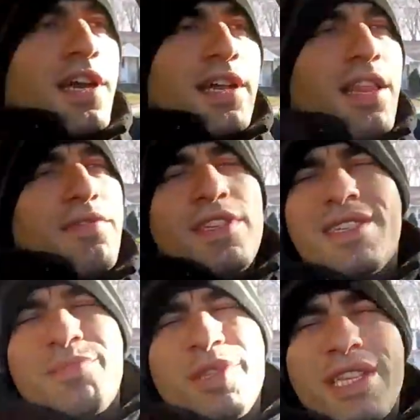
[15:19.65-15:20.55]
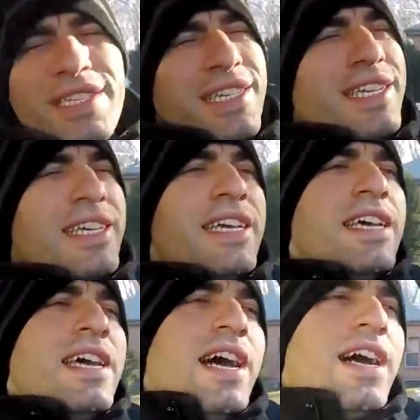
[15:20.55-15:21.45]
car. I love the simplicity.
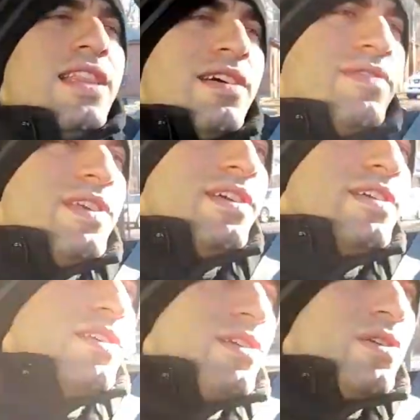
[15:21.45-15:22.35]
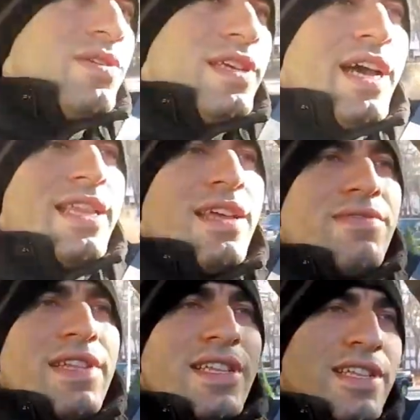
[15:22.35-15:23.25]
I love the, you know, I
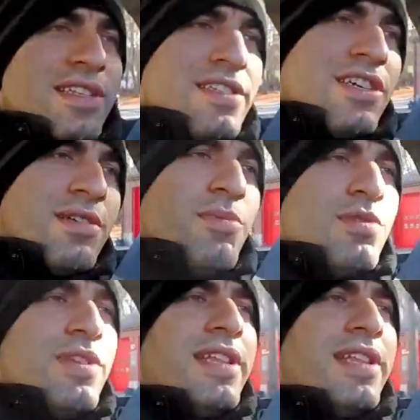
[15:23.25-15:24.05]
love the little turbo